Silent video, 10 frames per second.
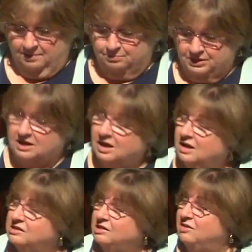
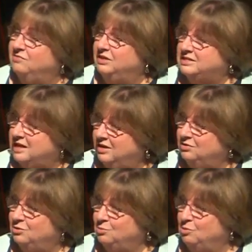because of the
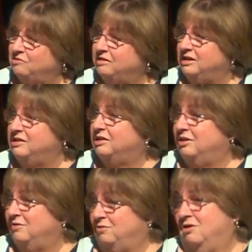tender mercies
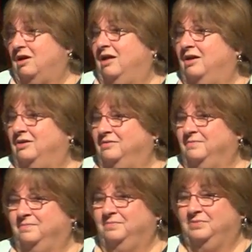of our God.
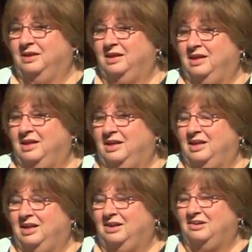
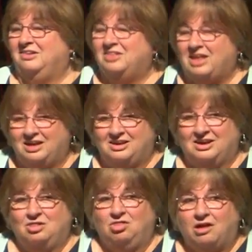Isn't that
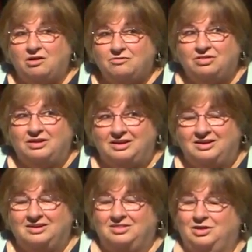a lovely,
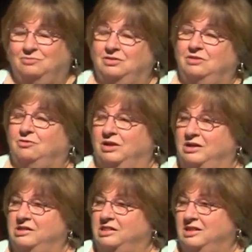lovely
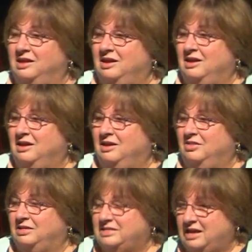phrase?
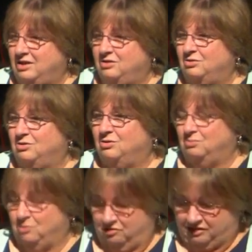The tender
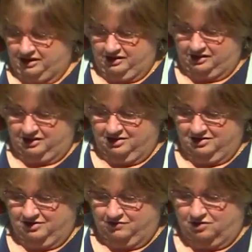mercies
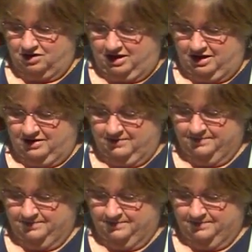of our God,